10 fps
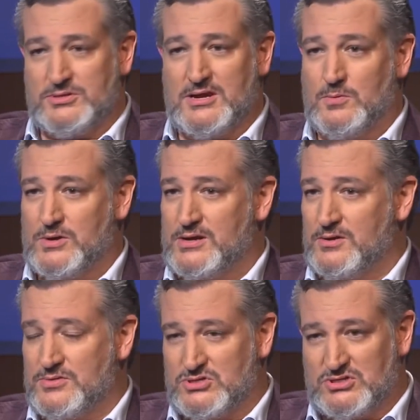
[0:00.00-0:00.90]
They don't want to
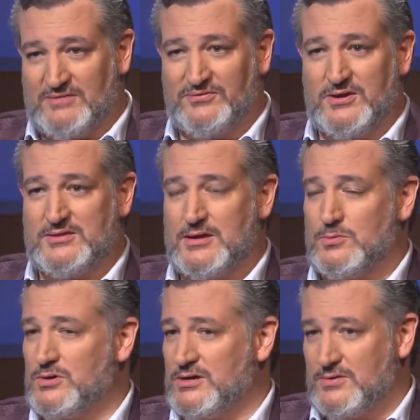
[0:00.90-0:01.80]
hear the suffering. They don't
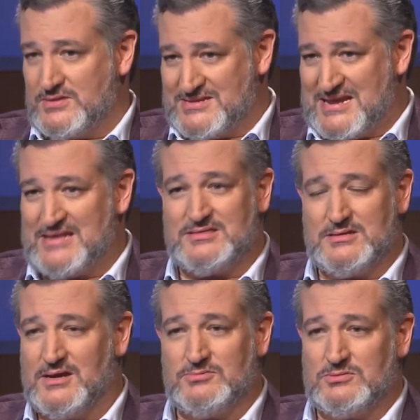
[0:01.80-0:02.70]
want to hear the death that
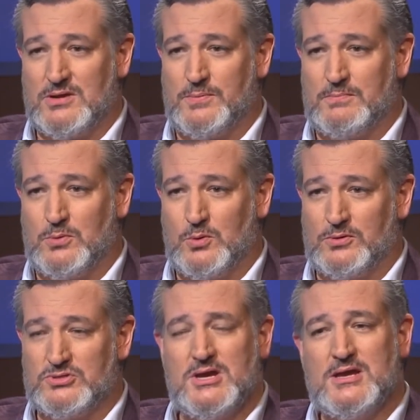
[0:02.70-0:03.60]
comes from open borders